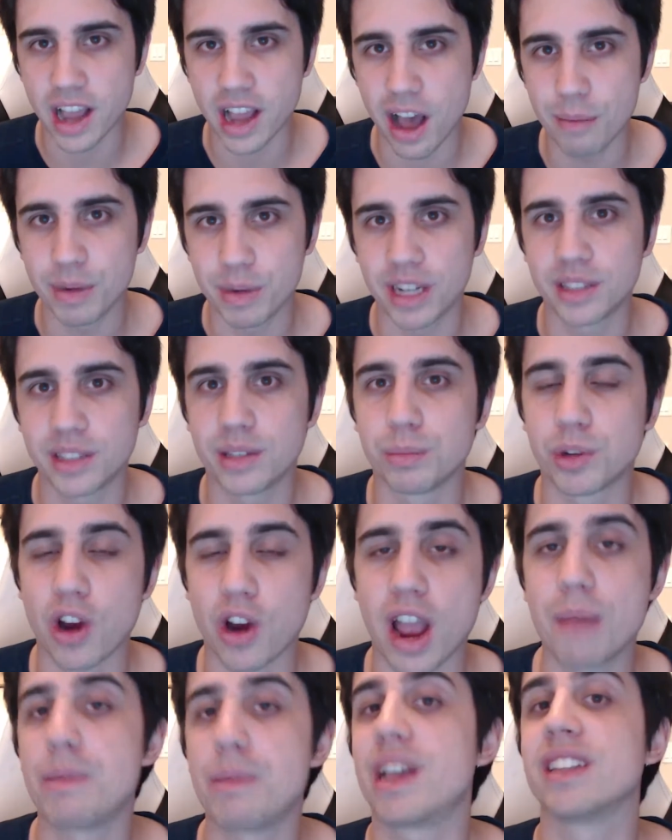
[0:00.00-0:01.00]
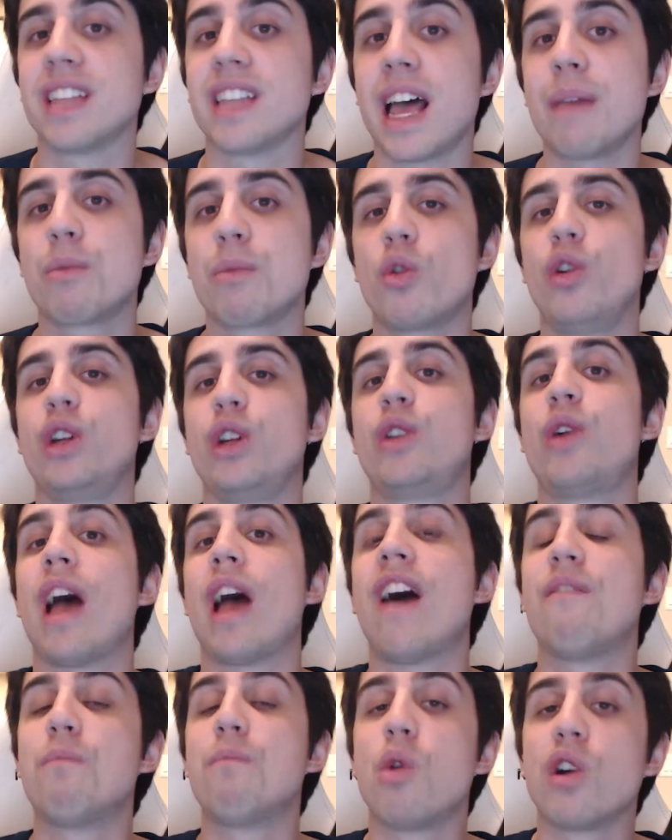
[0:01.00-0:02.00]
comment, and subscribe because I'm going to
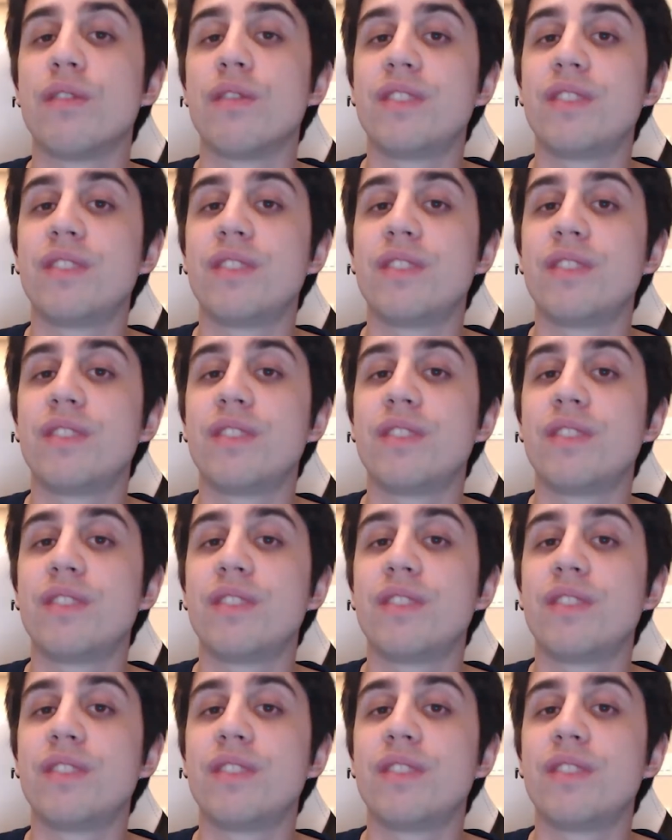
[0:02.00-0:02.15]
have more